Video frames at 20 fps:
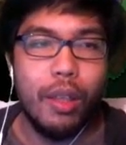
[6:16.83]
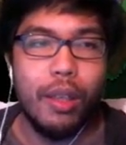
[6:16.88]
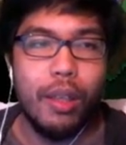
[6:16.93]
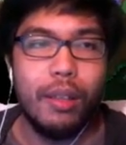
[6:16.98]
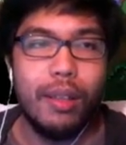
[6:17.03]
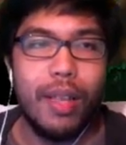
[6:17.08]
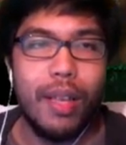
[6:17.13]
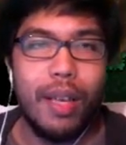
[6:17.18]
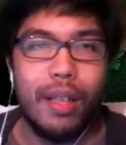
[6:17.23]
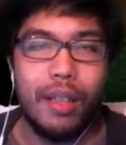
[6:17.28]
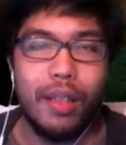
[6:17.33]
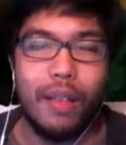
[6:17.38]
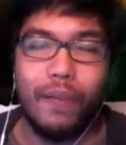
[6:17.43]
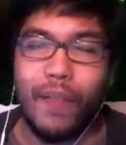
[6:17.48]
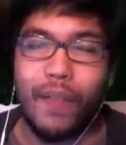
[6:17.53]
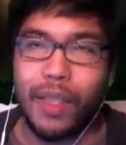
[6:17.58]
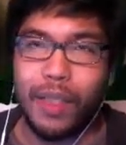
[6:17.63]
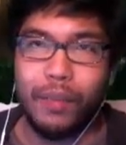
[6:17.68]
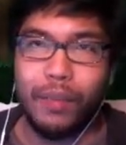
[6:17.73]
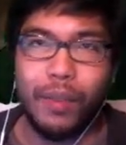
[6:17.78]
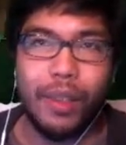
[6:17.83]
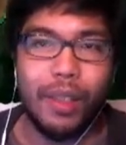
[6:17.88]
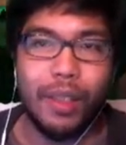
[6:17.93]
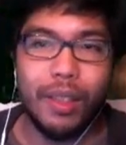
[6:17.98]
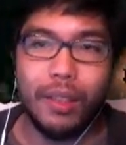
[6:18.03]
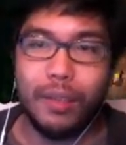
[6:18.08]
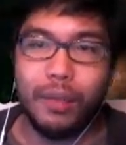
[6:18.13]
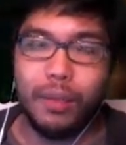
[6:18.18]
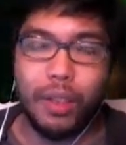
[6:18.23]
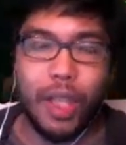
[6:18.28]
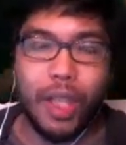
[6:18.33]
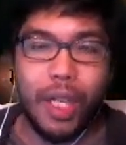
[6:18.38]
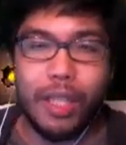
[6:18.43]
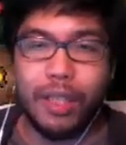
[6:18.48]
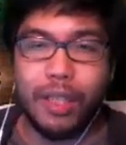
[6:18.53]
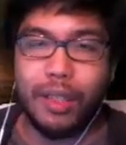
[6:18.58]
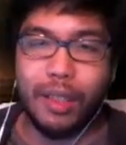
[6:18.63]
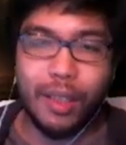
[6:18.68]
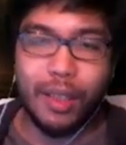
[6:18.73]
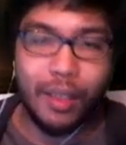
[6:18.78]
that effectively just
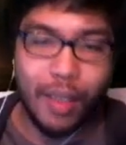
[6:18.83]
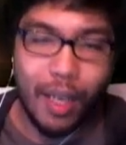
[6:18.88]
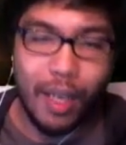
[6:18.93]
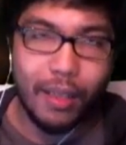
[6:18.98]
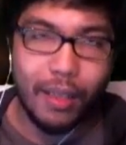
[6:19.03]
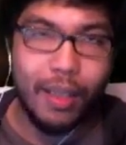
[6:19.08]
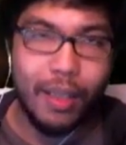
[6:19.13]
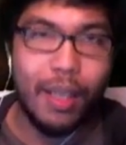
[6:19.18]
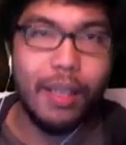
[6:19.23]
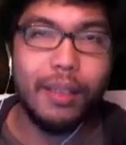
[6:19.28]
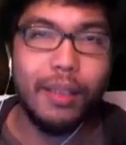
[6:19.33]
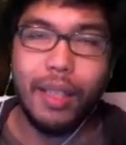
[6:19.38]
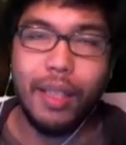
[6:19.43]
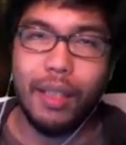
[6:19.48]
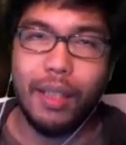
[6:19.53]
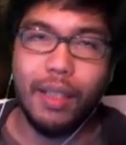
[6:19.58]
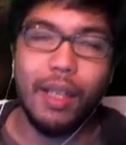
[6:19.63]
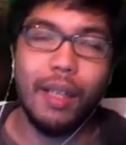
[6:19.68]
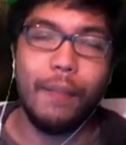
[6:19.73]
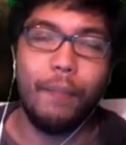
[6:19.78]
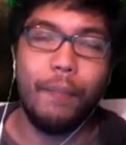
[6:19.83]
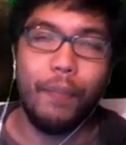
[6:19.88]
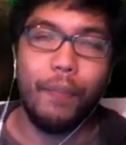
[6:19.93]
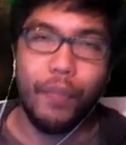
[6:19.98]
changes it to day and night, day and night.